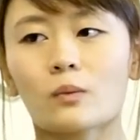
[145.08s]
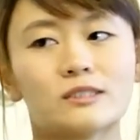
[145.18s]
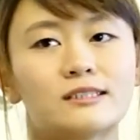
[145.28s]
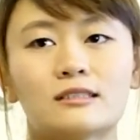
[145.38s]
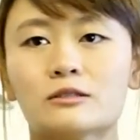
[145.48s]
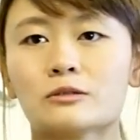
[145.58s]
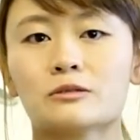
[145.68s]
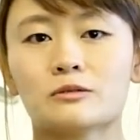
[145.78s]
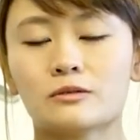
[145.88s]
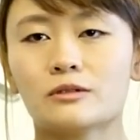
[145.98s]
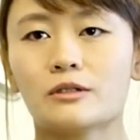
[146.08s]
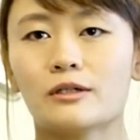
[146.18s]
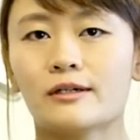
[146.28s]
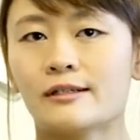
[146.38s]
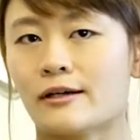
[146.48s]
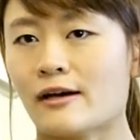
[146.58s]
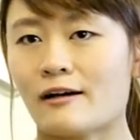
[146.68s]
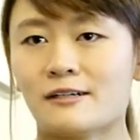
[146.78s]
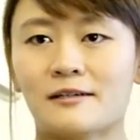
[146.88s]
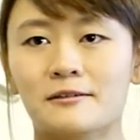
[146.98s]
We still, you know,
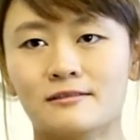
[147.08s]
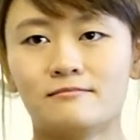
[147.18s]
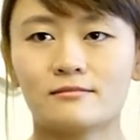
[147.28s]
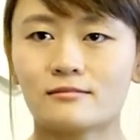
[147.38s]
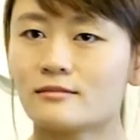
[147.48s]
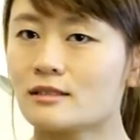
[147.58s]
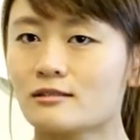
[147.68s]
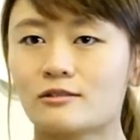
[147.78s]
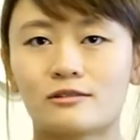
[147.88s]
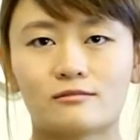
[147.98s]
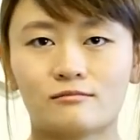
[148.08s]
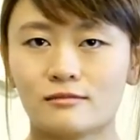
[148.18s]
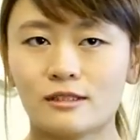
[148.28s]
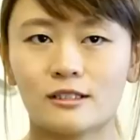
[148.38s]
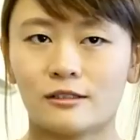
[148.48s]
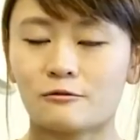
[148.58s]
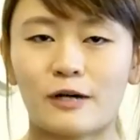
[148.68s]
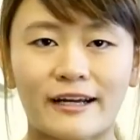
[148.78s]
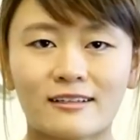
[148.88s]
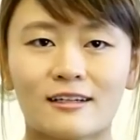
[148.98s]
have our, you know,
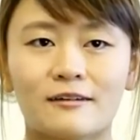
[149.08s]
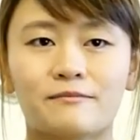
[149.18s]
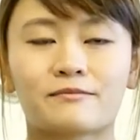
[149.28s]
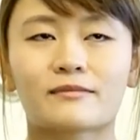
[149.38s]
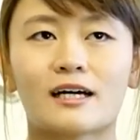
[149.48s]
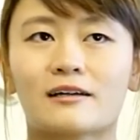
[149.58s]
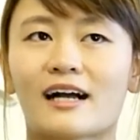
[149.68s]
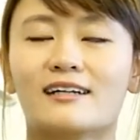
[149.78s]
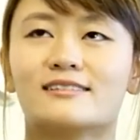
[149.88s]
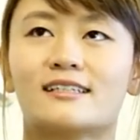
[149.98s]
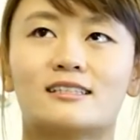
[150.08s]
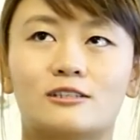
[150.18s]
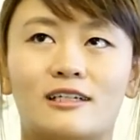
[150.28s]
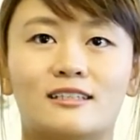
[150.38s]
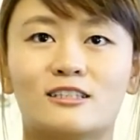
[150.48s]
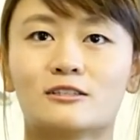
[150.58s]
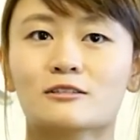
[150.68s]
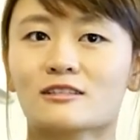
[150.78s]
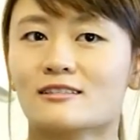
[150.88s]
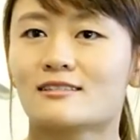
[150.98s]
regular, and I can't say it's
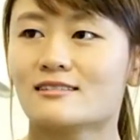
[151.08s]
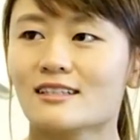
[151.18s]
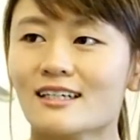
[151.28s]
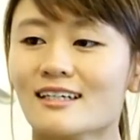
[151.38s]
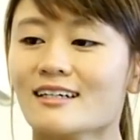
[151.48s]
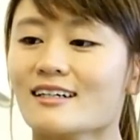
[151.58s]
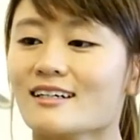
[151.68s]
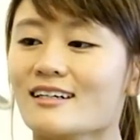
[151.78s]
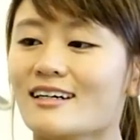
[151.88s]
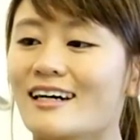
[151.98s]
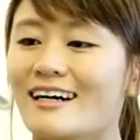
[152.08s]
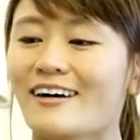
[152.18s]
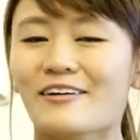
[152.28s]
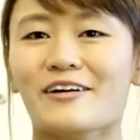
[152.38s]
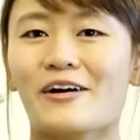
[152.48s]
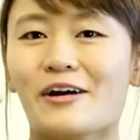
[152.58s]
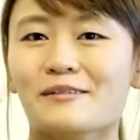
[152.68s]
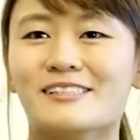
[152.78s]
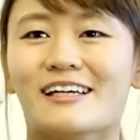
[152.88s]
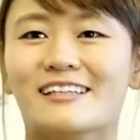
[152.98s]
traditional because all the
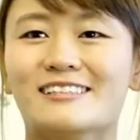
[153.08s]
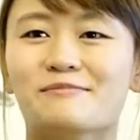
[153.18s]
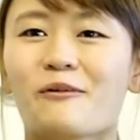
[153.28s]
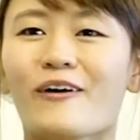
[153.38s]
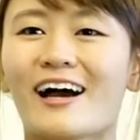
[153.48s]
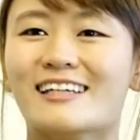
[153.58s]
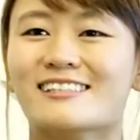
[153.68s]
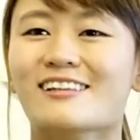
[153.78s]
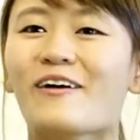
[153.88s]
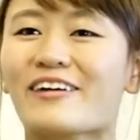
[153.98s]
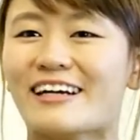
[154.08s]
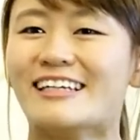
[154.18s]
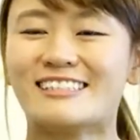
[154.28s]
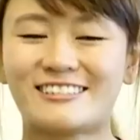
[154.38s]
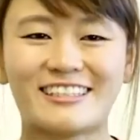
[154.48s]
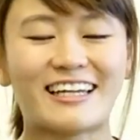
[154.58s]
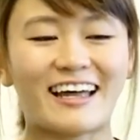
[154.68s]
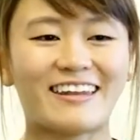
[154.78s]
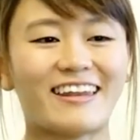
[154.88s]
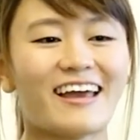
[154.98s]
herbs has a longer history
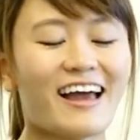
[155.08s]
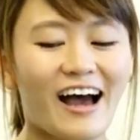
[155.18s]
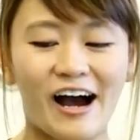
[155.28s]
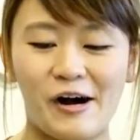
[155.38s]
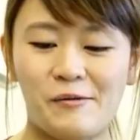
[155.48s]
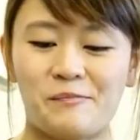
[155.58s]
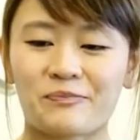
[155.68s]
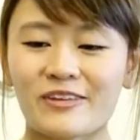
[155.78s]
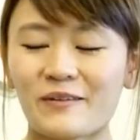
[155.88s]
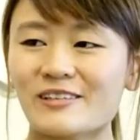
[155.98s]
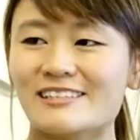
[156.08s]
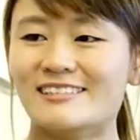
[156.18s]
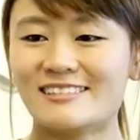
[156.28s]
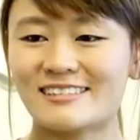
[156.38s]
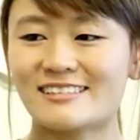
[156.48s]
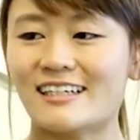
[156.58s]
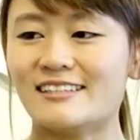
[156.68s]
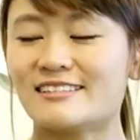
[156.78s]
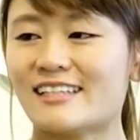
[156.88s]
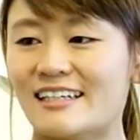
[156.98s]
than all the
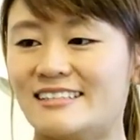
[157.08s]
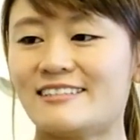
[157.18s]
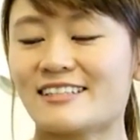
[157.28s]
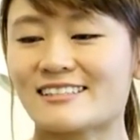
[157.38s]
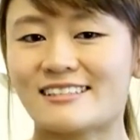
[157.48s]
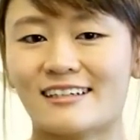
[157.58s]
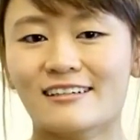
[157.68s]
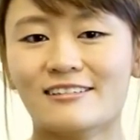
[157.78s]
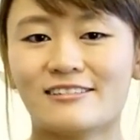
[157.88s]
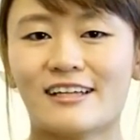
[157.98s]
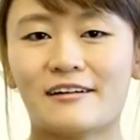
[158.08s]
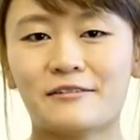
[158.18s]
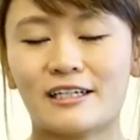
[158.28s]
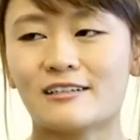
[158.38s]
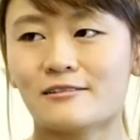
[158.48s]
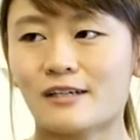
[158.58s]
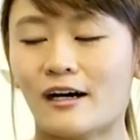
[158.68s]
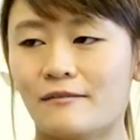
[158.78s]
scientific stuff that we